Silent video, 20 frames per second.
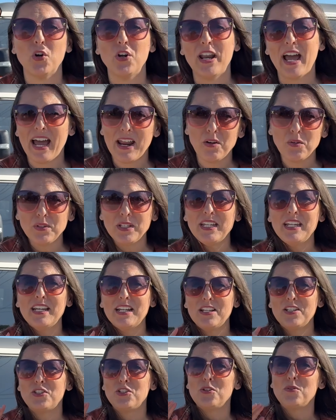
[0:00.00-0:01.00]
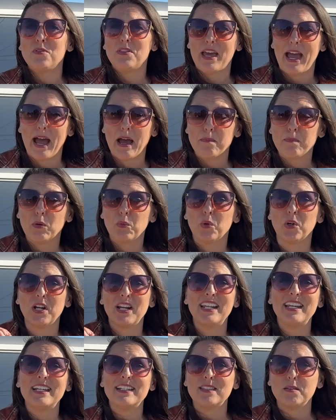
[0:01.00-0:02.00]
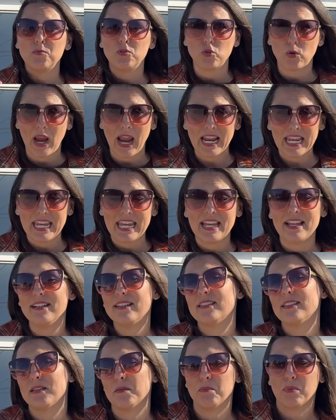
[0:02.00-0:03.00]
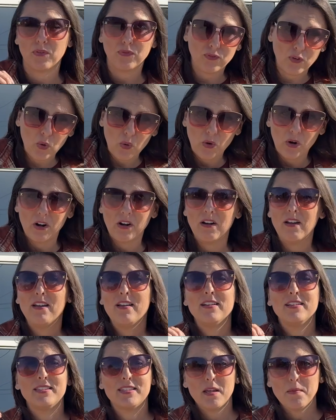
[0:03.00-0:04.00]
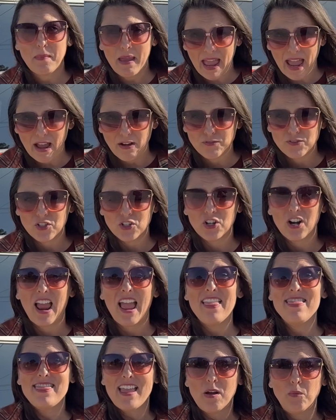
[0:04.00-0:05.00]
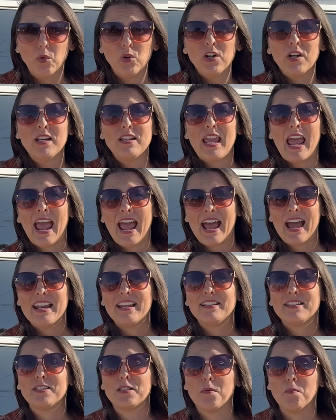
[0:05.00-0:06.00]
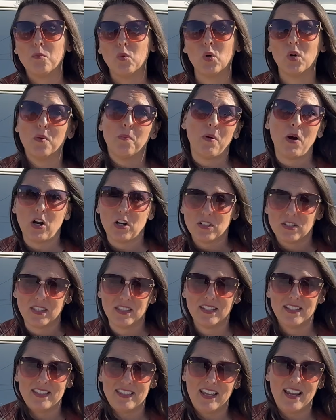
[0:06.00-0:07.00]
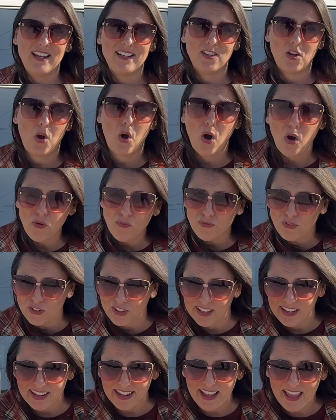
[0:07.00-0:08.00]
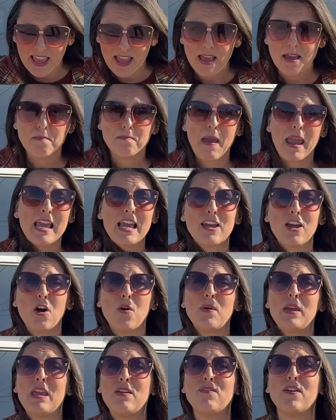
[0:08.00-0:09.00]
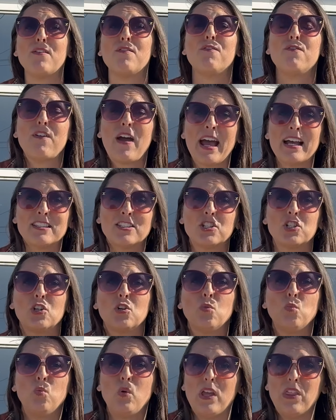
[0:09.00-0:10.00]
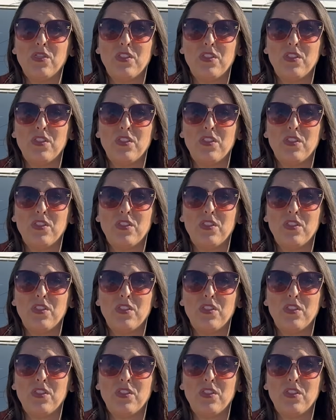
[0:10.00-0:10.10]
not only gonna do that, but we're gonna get some Dragy hits, some before, some after, and then we're gonna add some more parts of this thing to hopefully make it go even faster with